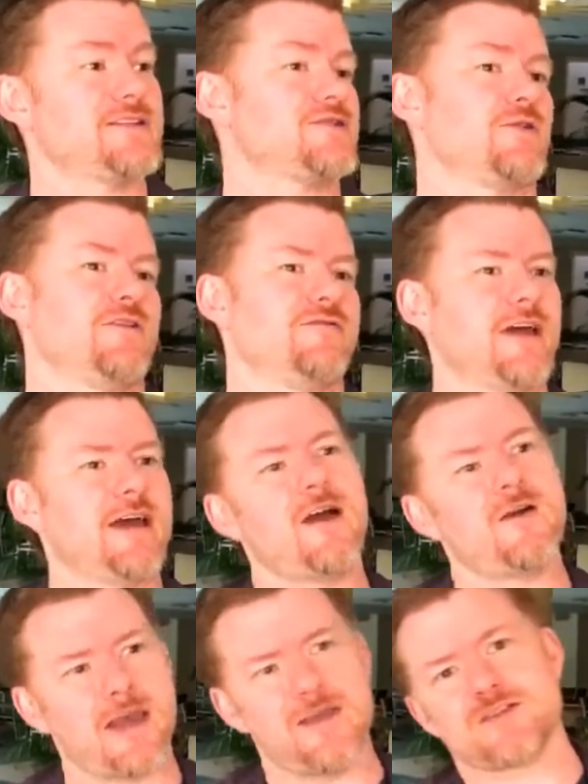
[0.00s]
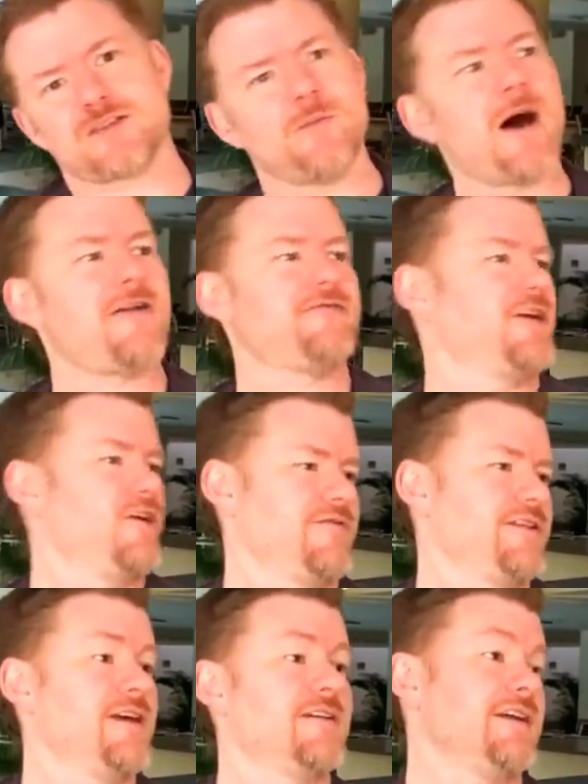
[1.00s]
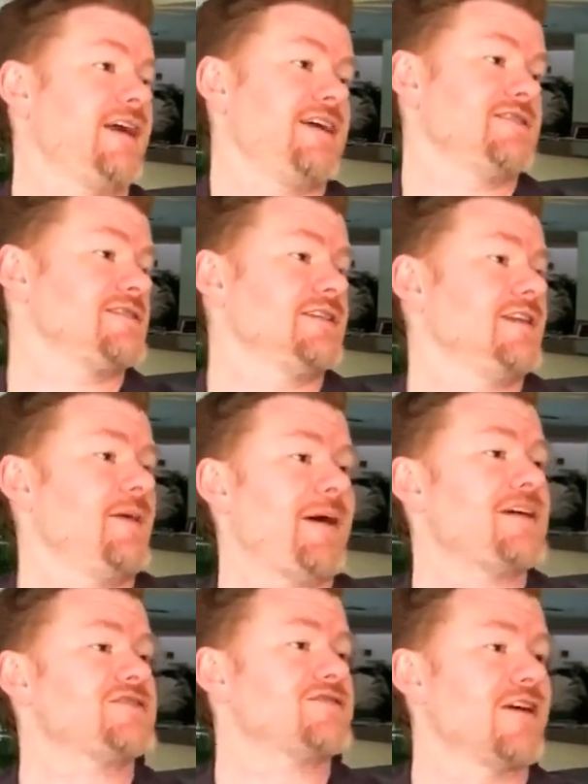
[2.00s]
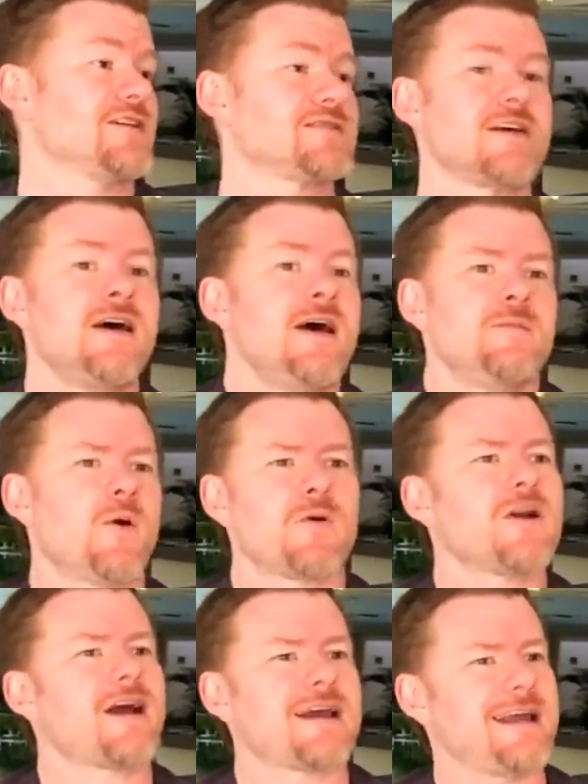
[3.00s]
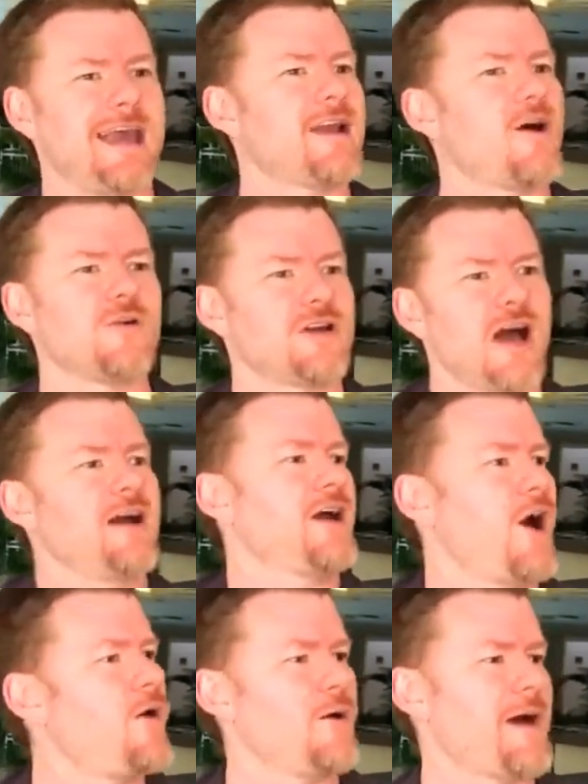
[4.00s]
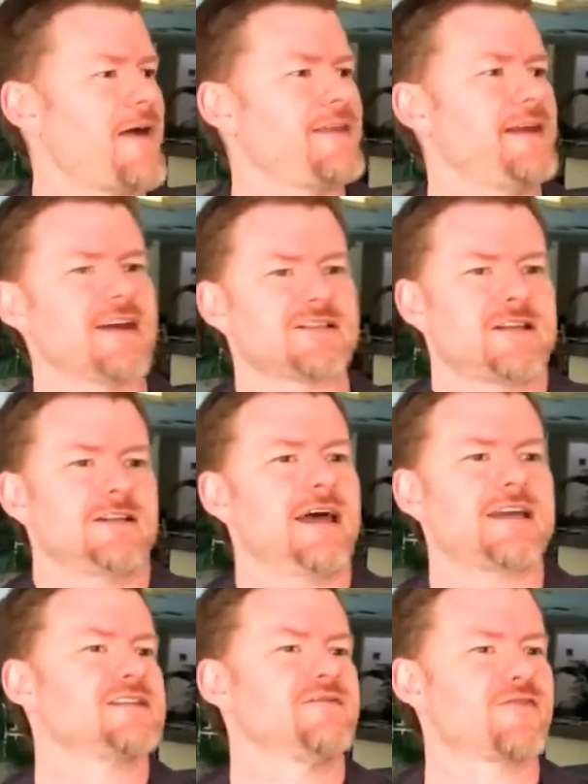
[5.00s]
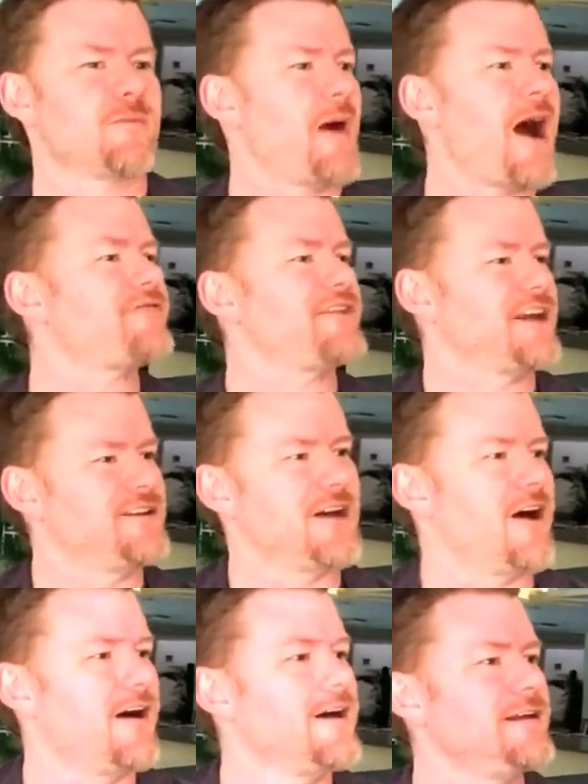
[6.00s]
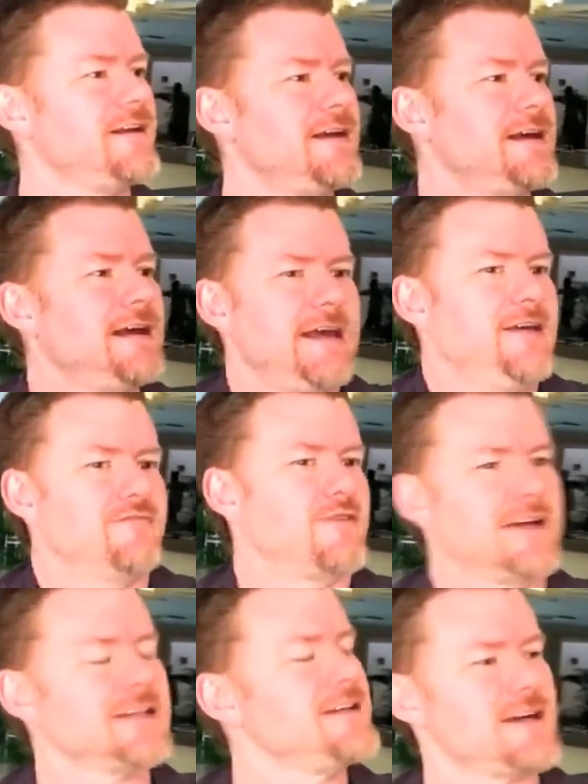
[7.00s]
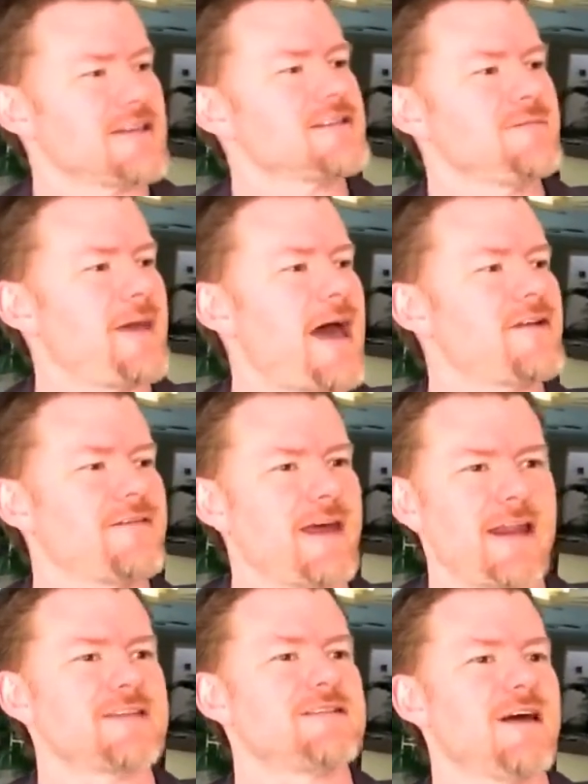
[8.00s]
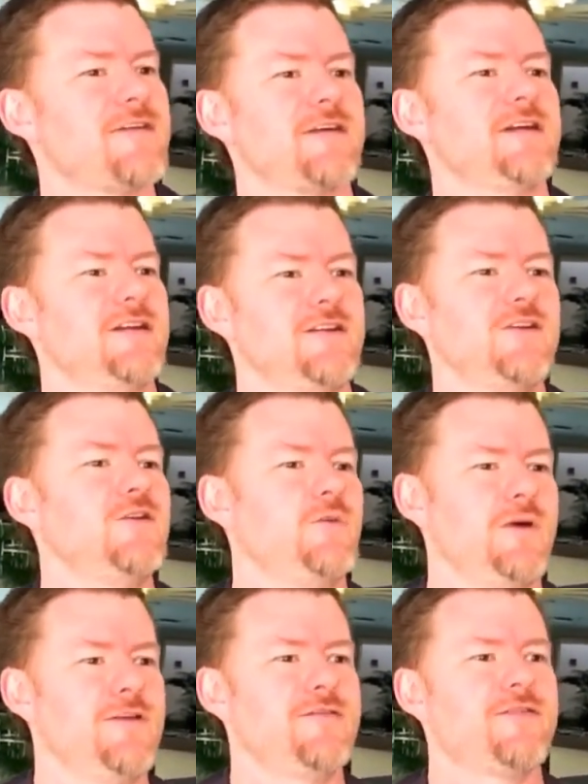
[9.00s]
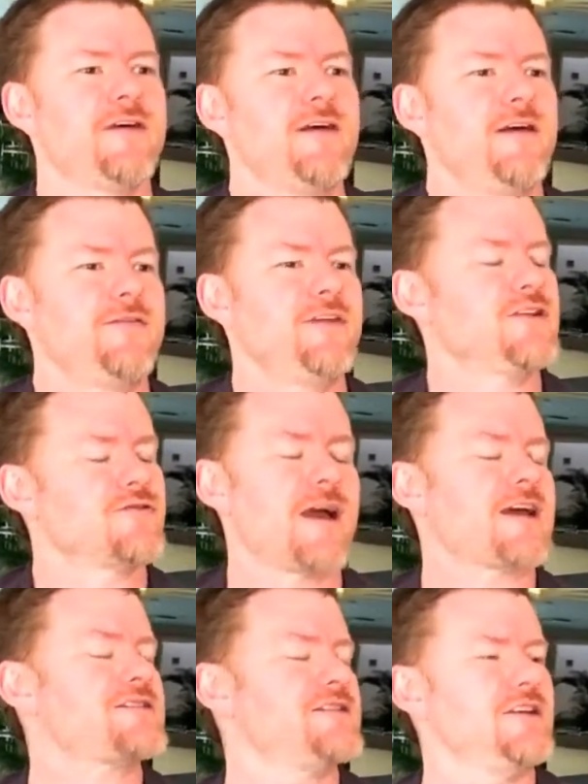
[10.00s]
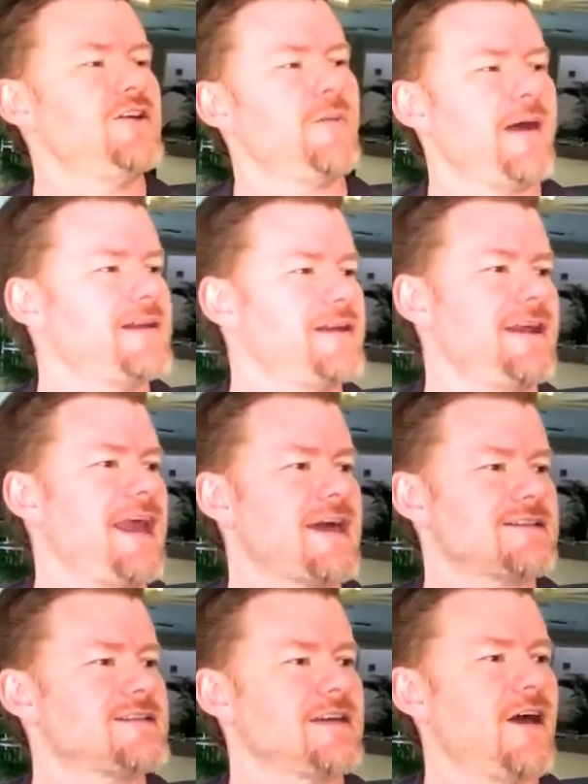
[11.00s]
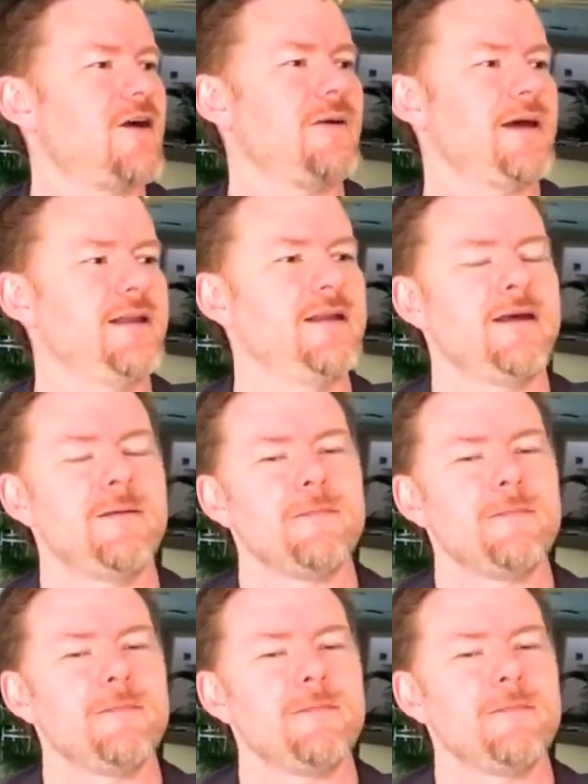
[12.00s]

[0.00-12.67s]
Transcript: It's sort of like, okay, there's a mafia over there, and occasionally they pester us, but we're not going to get all gung ho about the next election for mafia Don. It really doesn't matter. That has nothing to do with the direction humanity has to go in.